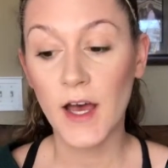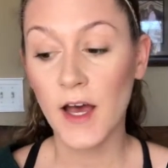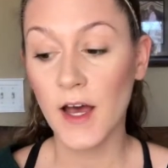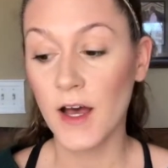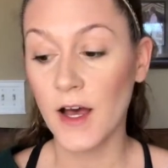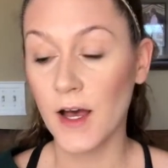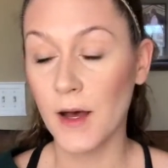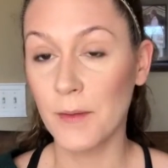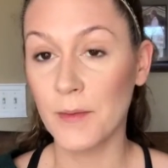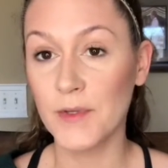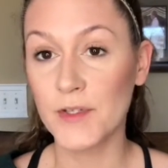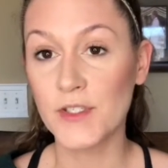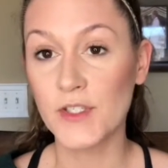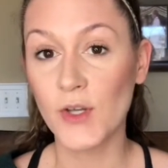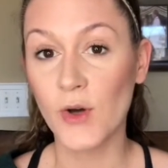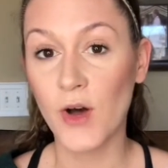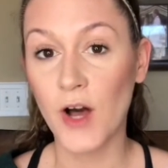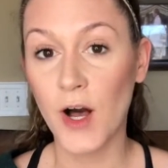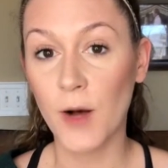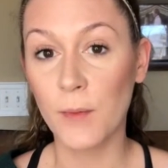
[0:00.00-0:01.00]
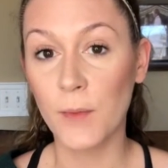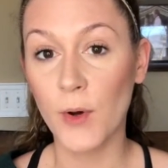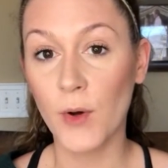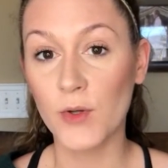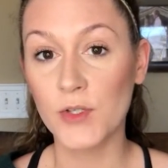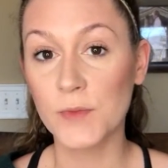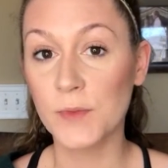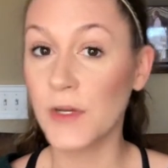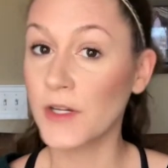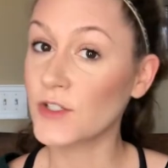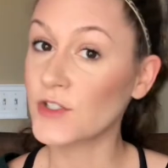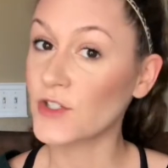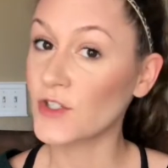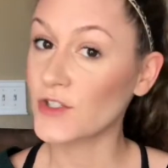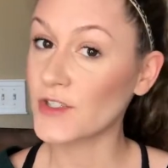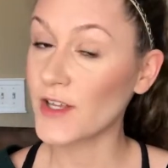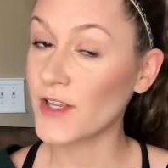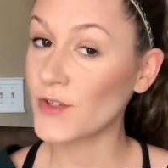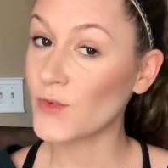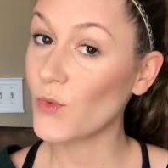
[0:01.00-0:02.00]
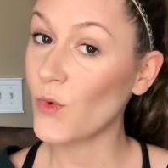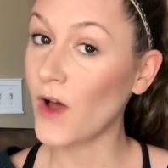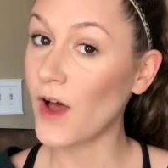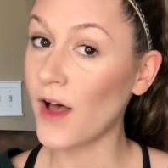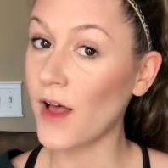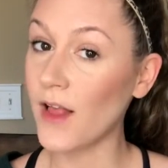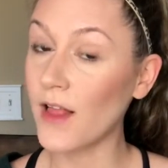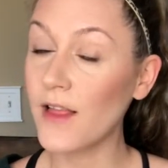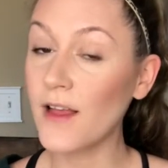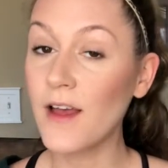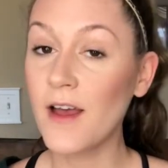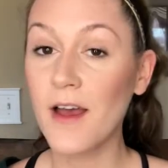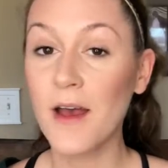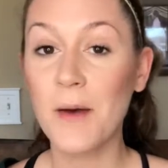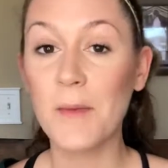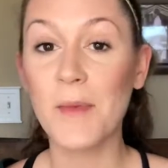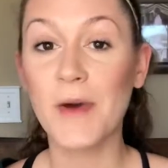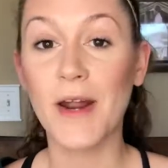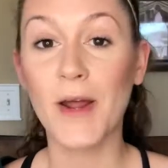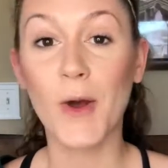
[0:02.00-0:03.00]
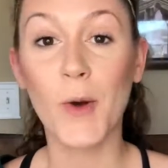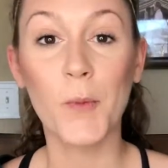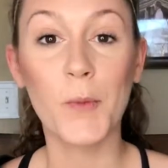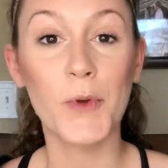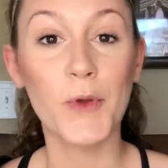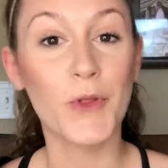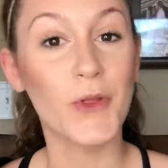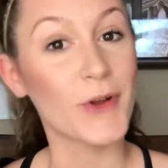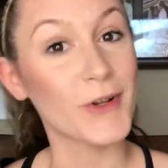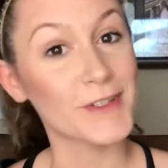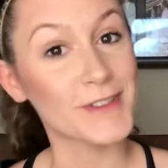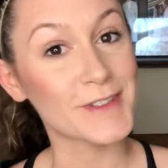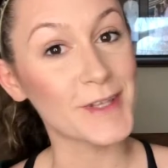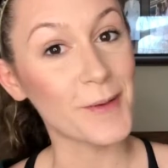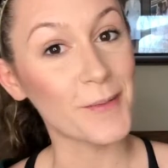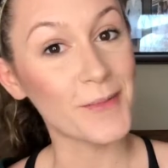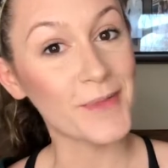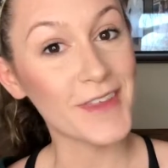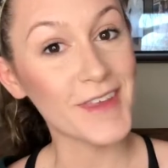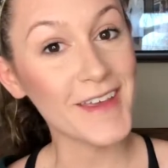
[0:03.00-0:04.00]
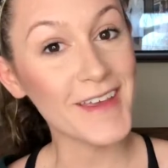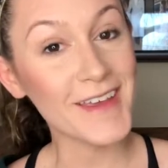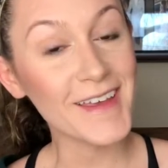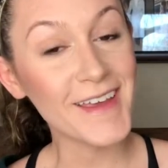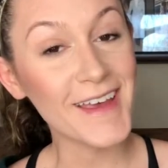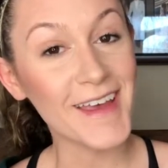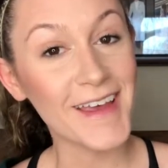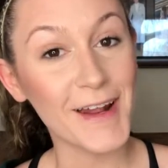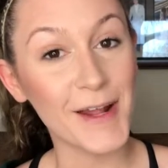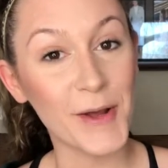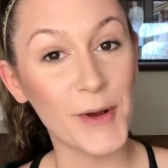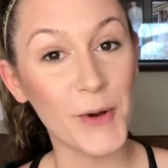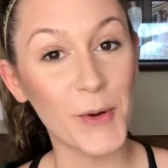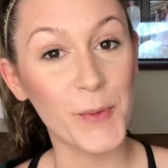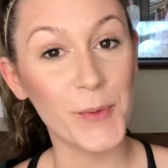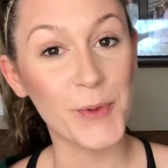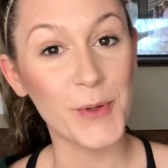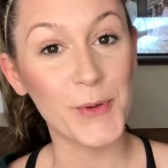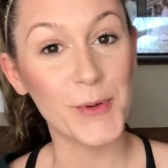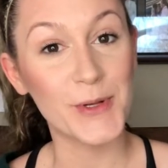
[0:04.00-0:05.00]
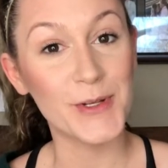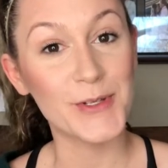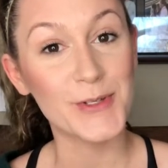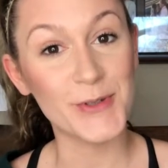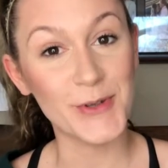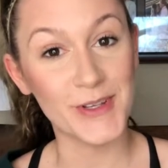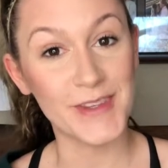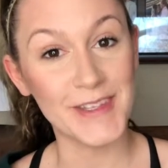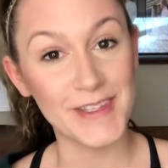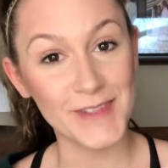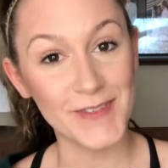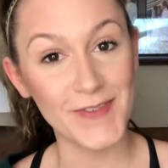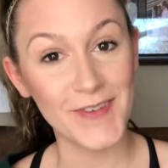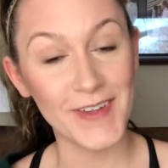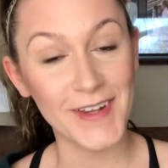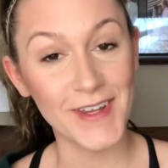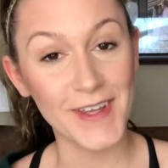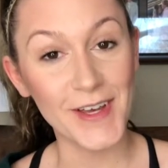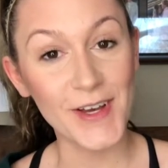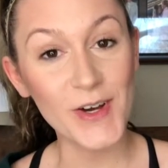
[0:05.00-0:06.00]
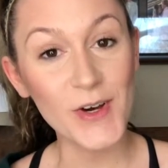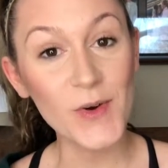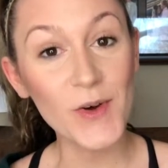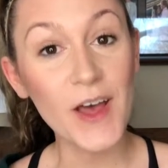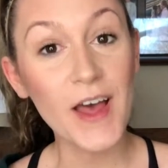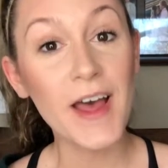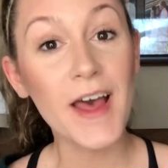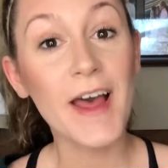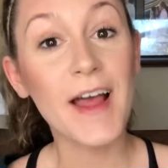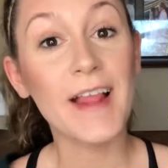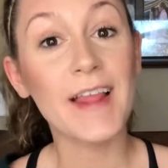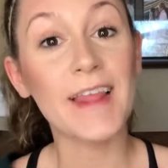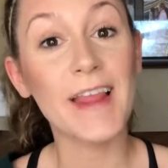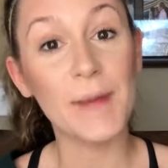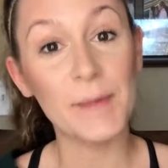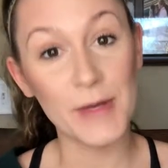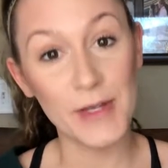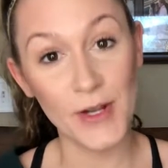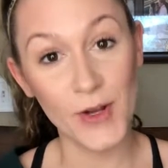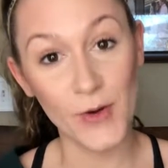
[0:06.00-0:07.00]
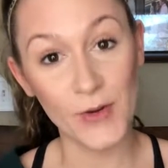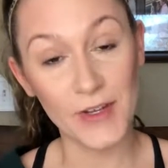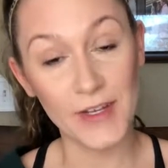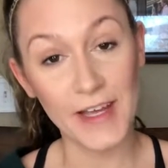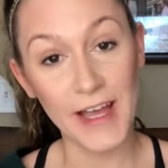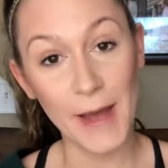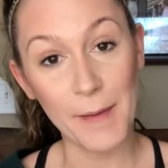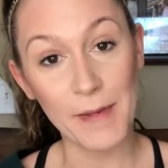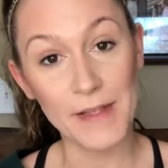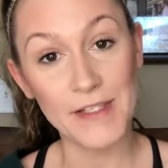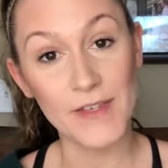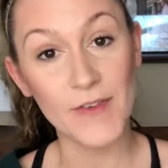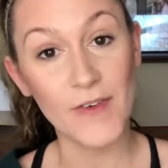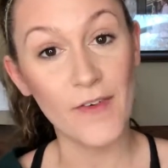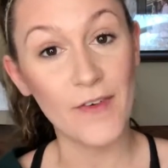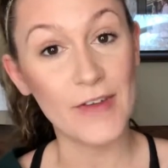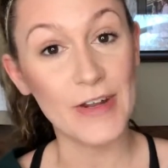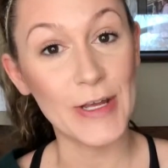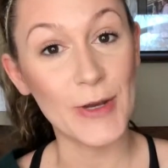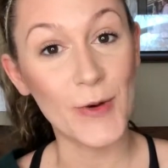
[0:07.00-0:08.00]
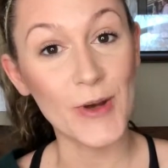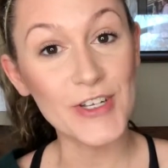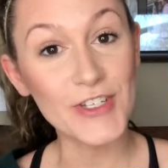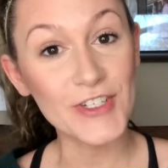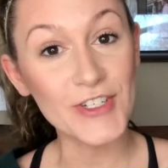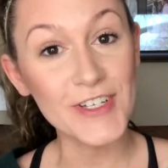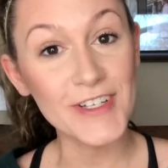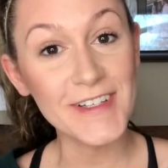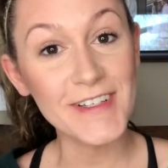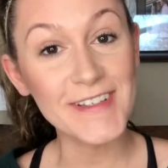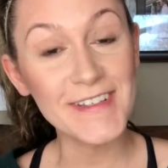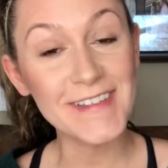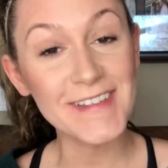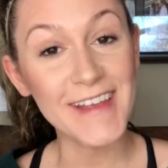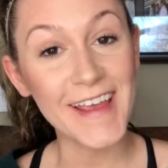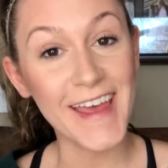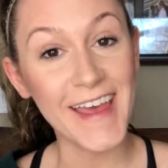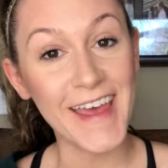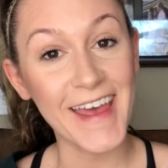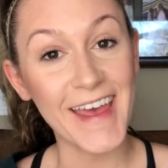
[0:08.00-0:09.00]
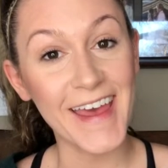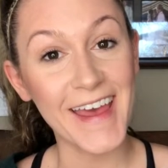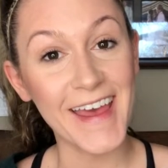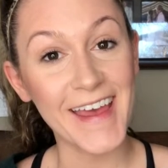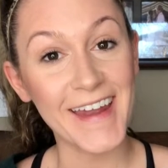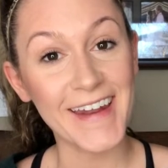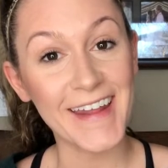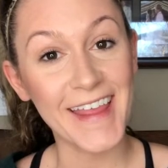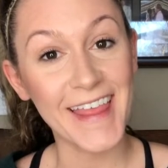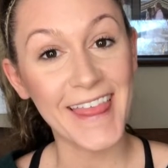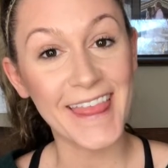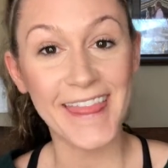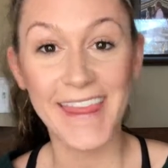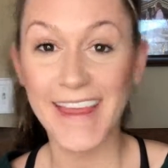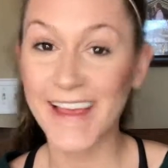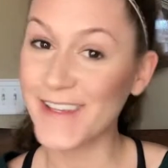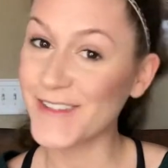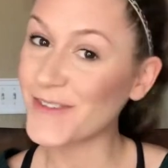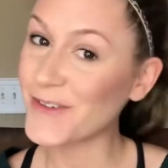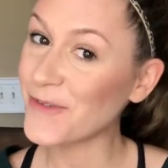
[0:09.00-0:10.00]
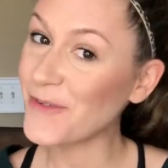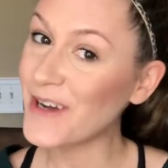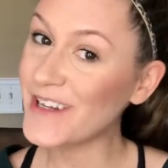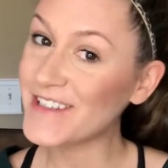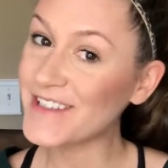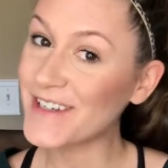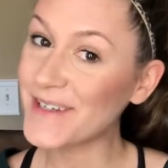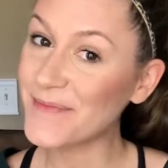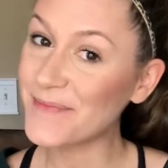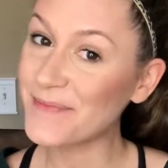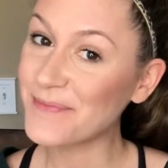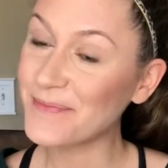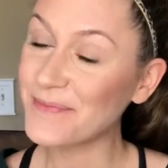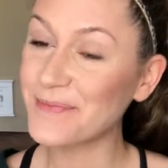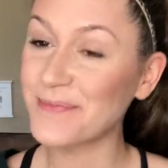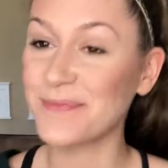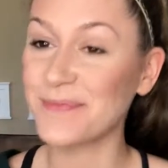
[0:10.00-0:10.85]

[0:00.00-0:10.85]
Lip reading: So I'll post pictures as well, but I hope you learned something and I hope you enjoyed this video. Let me know in the comments if you have any questions, and thanks for watching.